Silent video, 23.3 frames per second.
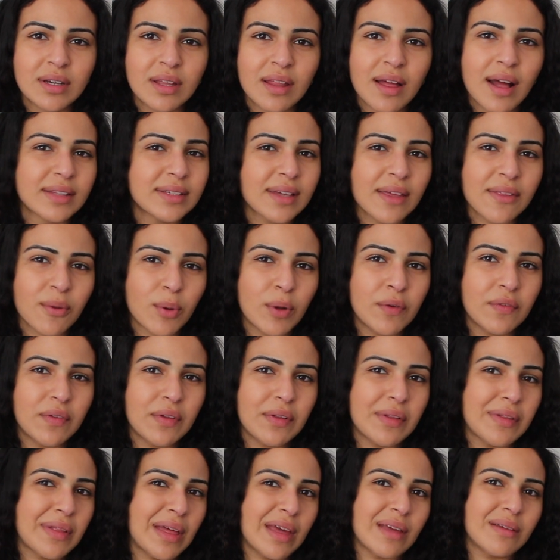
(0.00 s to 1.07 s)
That's like
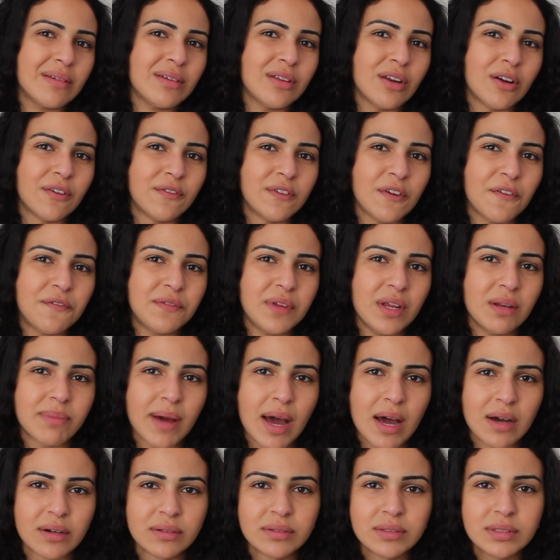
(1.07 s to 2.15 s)
equivalent like, you know, 15
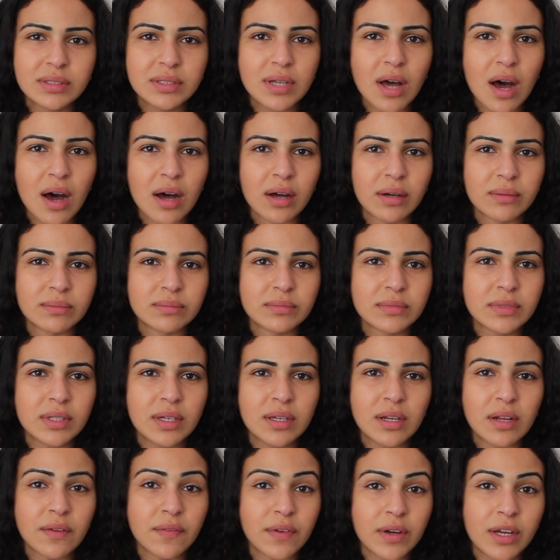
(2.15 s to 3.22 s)
pounds,
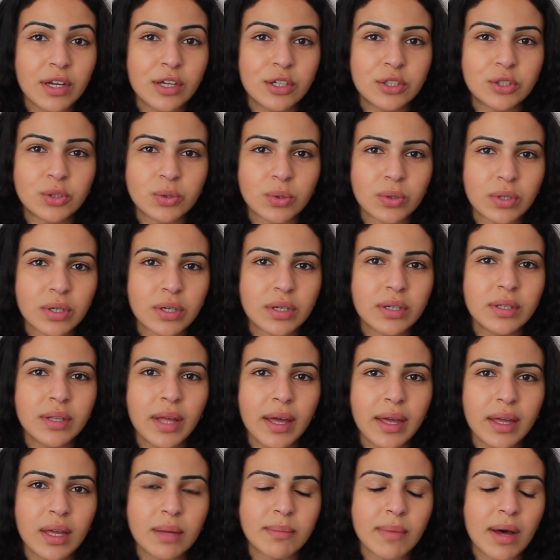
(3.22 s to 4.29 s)
in a very short
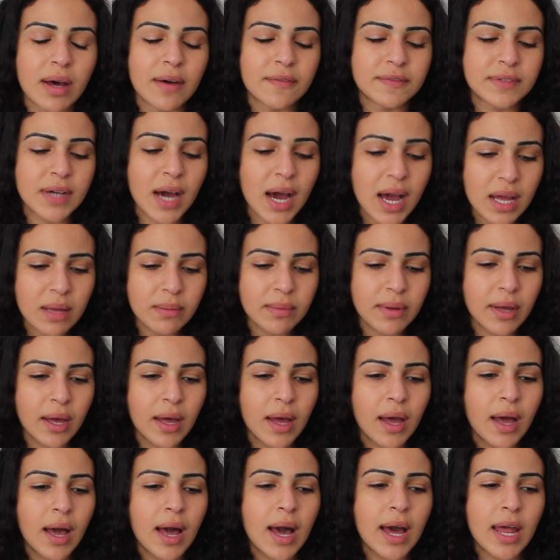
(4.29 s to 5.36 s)
like amount of time.
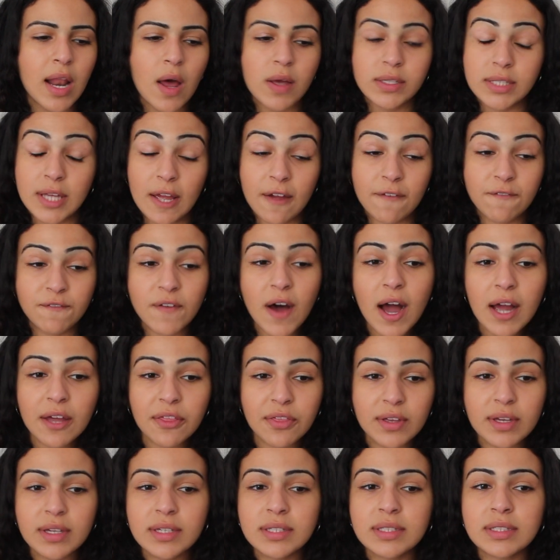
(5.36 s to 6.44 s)
And I was like, fuck
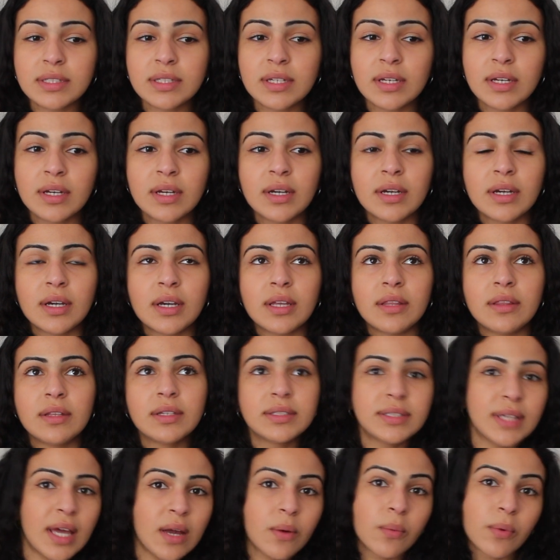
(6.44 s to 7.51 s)
this.
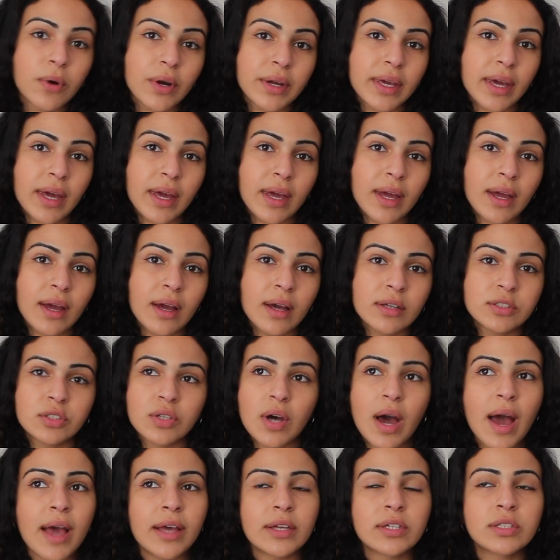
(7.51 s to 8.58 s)
This ain't working, so
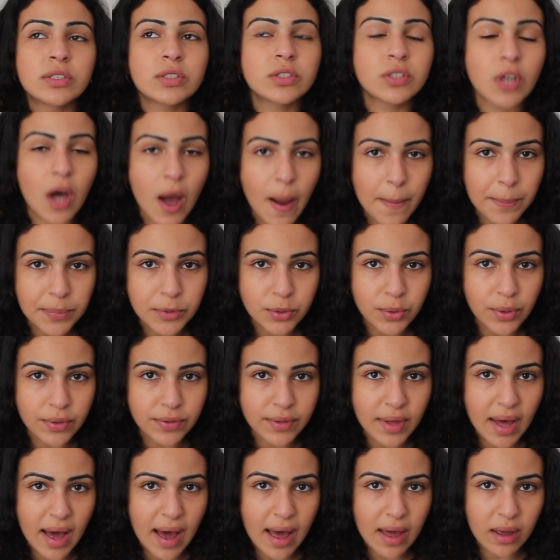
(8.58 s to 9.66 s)
I stopped
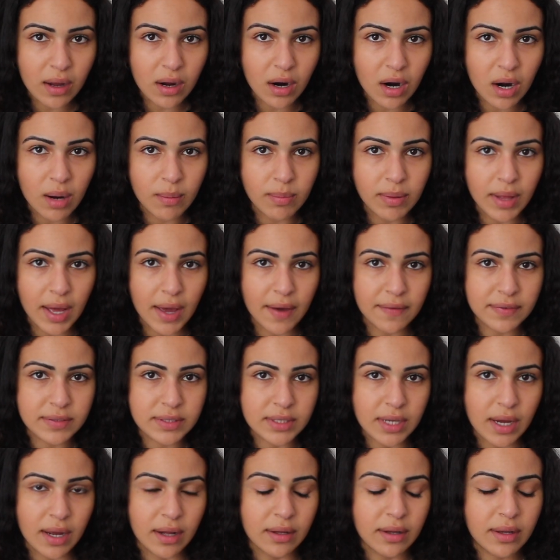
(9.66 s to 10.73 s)
doing the high carb
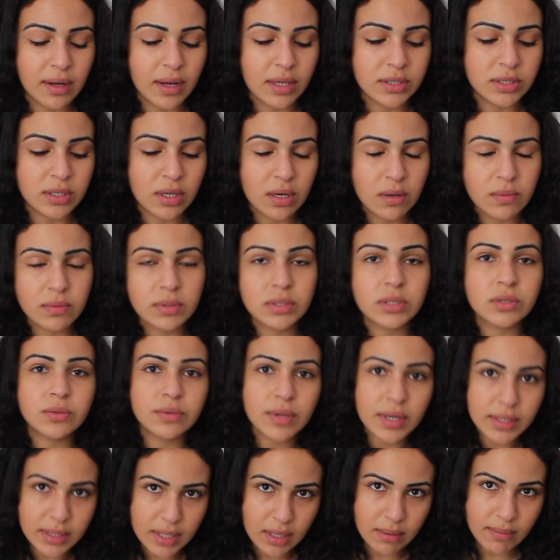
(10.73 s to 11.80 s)
lifestyle and I started
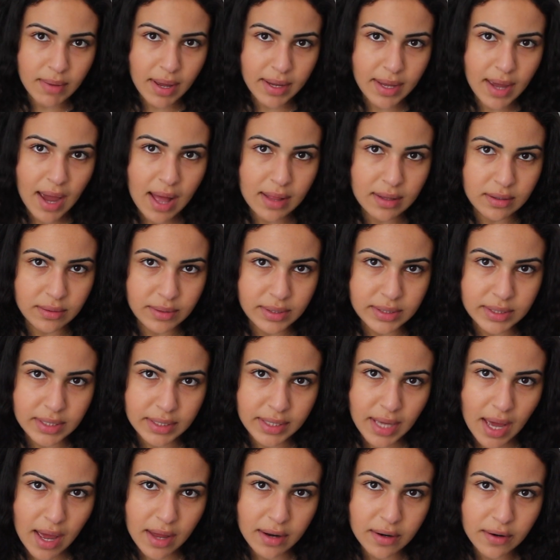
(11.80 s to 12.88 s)
restricting my calories
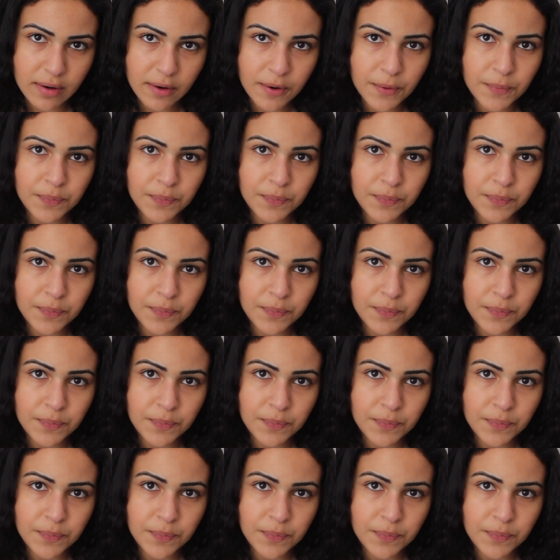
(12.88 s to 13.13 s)
again.